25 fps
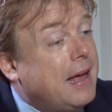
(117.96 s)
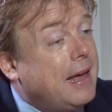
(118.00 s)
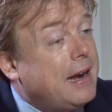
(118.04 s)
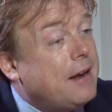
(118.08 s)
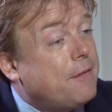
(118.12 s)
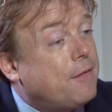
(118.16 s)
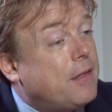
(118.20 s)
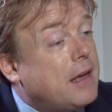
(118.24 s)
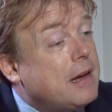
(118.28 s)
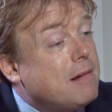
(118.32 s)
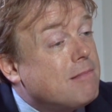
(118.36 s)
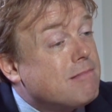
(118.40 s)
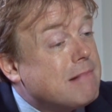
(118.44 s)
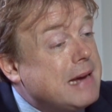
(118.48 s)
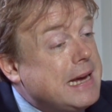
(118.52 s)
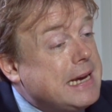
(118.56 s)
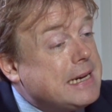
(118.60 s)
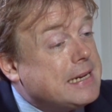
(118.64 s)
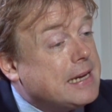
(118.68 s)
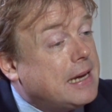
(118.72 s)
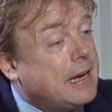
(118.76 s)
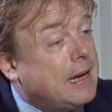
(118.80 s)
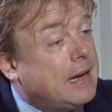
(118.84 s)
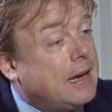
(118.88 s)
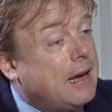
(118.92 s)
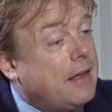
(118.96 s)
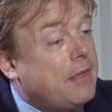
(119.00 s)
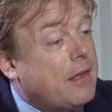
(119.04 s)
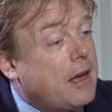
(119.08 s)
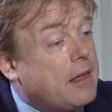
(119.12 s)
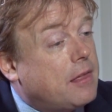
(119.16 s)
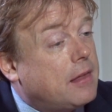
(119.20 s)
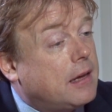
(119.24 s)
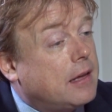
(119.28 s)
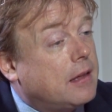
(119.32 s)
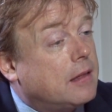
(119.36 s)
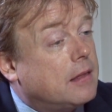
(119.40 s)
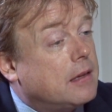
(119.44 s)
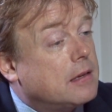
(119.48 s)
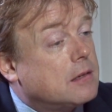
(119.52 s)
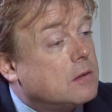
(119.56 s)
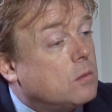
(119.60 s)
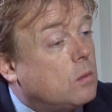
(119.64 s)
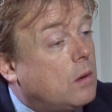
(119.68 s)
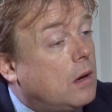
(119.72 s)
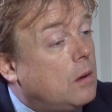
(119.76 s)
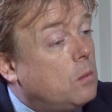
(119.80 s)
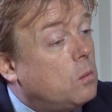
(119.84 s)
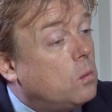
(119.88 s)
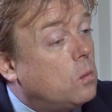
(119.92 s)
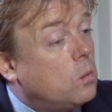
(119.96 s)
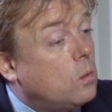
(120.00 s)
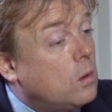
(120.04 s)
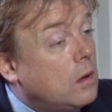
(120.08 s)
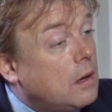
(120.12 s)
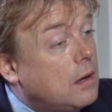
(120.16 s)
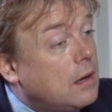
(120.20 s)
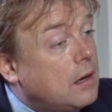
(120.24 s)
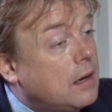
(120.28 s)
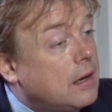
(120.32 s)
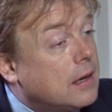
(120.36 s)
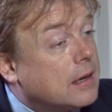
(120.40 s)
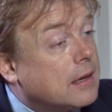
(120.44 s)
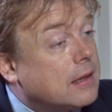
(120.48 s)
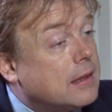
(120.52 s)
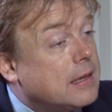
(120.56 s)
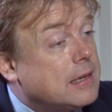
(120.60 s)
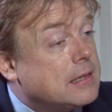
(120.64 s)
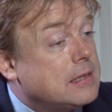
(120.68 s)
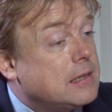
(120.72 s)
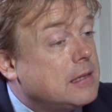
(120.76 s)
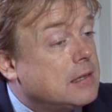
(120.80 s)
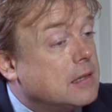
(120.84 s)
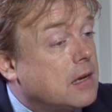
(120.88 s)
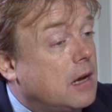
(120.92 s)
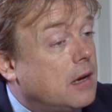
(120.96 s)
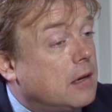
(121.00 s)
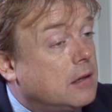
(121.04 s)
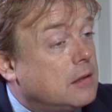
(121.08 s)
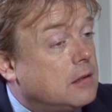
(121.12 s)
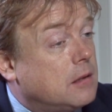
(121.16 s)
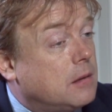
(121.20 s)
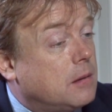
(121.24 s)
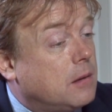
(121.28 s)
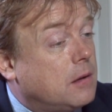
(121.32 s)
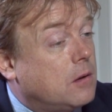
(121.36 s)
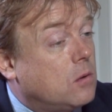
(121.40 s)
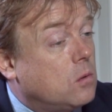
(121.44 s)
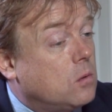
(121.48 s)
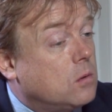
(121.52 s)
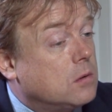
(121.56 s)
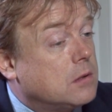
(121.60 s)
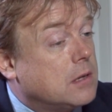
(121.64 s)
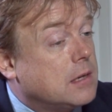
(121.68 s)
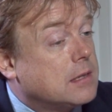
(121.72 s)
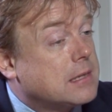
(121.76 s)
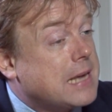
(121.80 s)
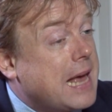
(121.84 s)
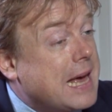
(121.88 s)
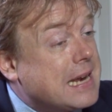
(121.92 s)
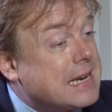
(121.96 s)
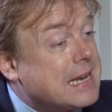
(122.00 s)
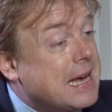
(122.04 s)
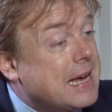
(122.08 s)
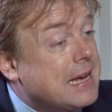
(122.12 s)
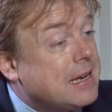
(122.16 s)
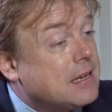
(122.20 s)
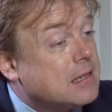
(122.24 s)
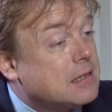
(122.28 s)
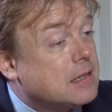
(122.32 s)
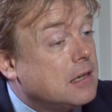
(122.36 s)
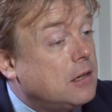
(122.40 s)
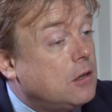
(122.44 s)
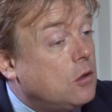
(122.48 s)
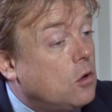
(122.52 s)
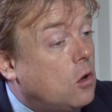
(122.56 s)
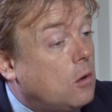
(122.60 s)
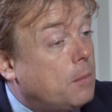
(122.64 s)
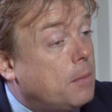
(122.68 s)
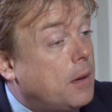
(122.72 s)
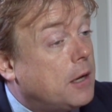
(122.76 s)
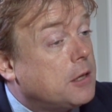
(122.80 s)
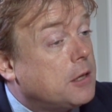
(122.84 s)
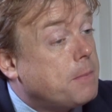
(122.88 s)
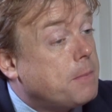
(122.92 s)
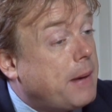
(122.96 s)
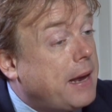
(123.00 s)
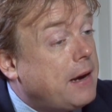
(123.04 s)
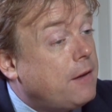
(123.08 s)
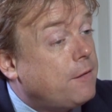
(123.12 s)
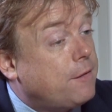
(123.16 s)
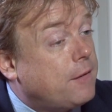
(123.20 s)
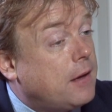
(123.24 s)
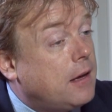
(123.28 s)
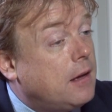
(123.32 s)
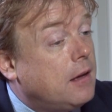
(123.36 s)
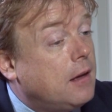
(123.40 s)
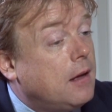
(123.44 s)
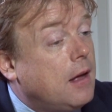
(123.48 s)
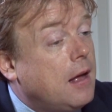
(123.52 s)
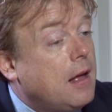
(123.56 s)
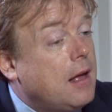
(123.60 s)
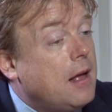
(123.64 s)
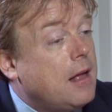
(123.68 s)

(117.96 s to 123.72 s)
And if they read it and they think this won't work, this is going to cause us headaches and not benefit,